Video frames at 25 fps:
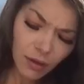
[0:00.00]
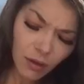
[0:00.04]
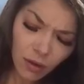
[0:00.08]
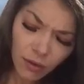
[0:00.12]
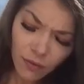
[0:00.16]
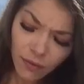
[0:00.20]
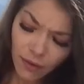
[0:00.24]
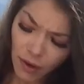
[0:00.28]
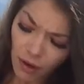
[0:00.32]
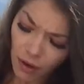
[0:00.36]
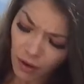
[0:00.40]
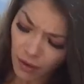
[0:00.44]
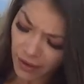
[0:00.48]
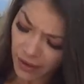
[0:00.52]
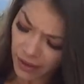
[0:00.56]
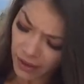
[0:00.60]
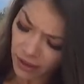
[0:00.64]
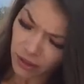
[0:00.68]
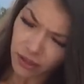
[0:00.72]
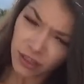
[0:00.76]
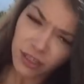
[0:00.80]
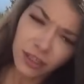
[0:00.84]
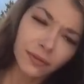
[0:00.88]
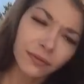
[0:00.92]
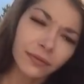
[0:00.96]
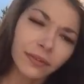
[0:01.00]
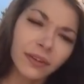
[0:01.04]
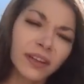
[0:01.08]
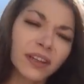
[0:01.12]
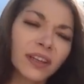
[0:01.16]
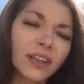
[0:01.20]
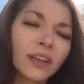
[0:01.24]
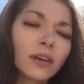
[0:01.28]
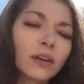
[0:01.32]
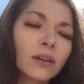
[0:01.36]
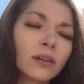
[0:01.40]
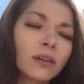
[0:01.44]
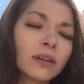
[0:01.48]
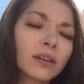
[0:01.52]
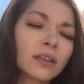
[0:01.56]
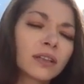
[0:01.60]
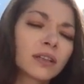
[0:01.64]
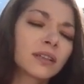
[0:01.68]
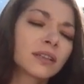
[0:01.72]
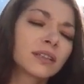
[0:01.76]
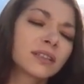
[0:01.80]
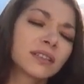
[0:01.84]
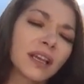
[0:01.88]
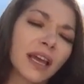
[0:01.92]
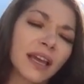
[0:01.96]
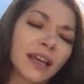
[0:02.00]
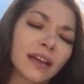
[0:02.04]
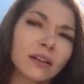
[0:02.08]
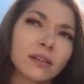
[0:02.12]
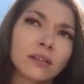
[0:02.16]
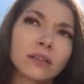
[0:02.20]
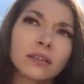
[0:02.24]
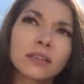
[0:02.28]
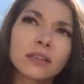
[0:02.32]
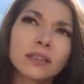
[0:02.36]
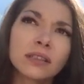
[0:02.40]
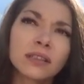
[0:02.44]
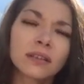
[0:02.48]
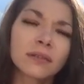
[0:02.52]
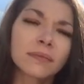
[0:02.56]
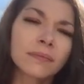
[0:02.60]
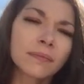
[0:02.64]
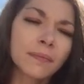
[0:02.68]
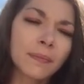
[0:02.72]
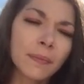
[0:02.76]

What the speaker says: Overall energy for you, cycles,